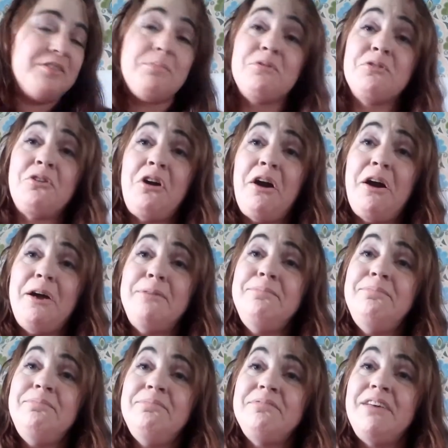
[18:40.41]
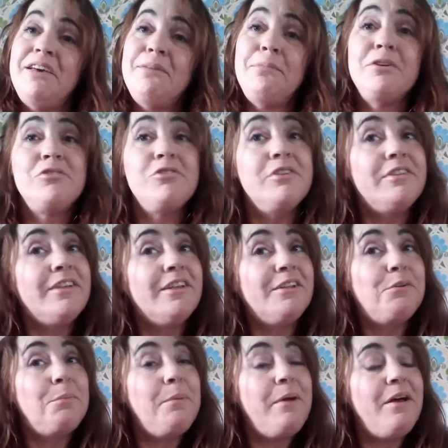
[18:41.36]
subscribe and make sure you hit the
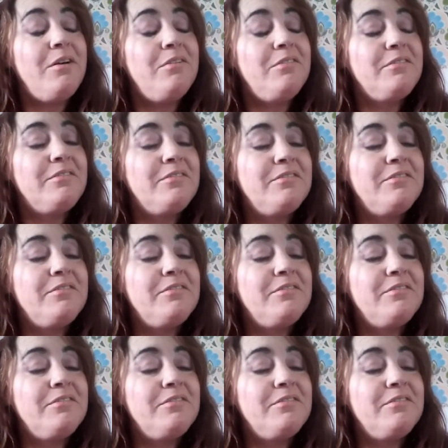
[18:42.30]
little bell.